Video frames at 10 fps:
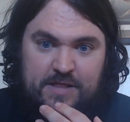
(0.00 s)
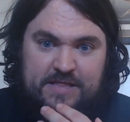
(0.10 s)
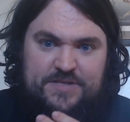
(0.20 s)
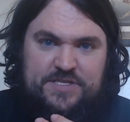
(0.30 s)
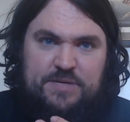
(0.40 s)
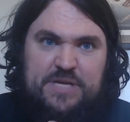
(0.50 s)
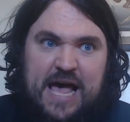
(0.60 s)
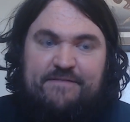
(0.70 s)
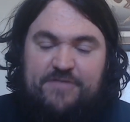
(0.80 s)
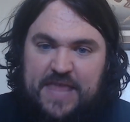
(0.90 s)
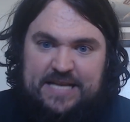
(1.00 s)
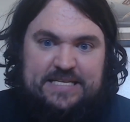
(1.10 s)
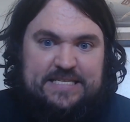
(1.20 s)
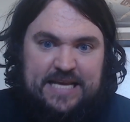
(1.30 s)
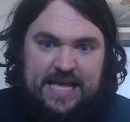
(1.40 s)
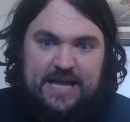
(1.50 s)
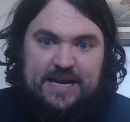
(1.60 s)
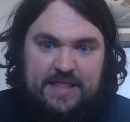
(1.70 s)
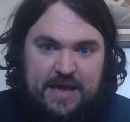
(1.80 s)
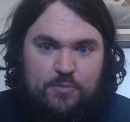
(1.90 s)
there's some time for that to sink in
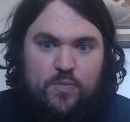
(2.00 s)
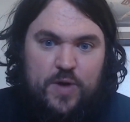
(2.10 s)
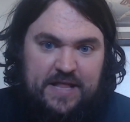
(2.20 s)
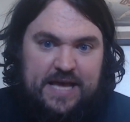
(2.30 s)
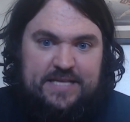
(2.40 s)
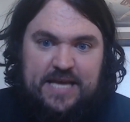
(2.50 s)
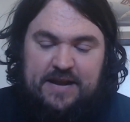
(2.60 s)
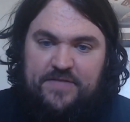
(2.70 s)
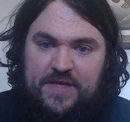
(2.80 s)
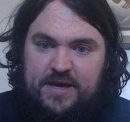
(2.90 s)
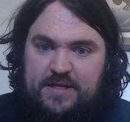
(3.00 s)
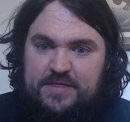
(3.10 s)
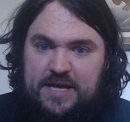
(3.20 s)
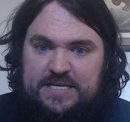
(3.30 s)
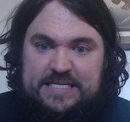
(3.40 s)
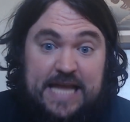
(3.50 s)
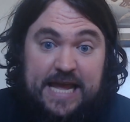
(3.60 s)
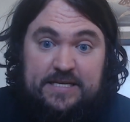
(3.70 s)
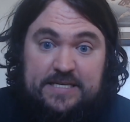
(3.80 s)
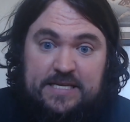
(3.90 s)
and they realize kind of the
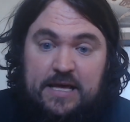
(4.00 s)
stakes.